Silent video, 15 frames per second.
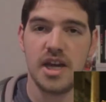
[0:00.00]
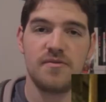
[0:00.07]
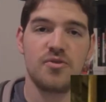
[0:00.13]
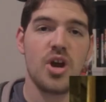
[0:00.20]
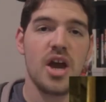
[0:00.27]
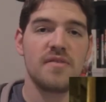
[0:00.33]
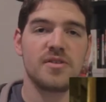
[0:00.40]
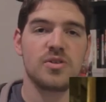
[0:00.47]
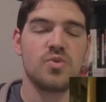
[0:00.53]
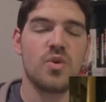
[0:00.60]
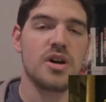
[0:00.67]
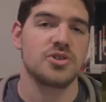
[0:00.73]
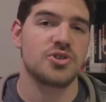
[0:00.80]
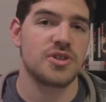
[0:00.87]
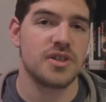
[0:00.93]
If you haven't
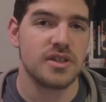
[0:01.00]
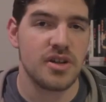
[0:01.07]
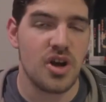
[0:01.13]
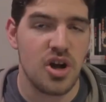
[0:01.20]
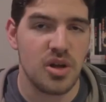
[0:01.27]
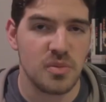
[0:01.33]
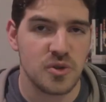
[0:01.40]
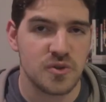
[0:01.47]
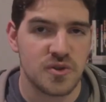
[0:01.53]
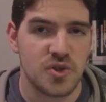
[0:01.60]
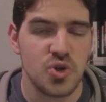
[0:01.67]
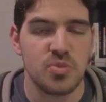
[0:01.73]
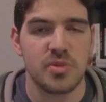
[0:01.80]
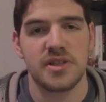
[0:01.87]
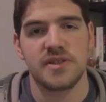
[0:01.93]
watched it, Almost
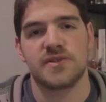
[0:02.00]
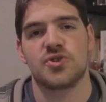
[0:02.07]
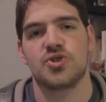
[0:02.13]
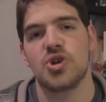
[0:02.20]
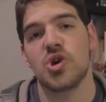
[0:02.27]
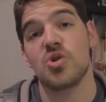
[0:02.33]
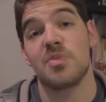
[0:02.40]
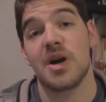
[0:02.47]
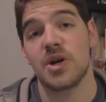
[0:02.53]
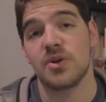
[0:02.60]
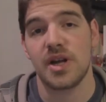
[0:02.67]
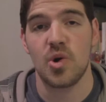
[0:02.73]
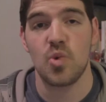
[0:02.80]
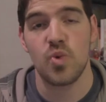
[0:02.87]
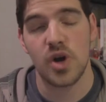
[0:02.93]
Human is a show
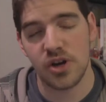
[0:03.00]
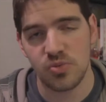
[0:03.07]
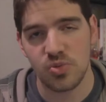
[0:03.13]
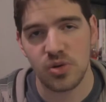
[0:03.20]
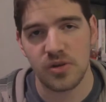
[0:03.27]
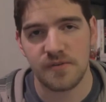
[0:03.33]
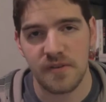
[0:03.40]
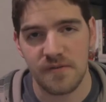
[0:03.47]
about a werewolf,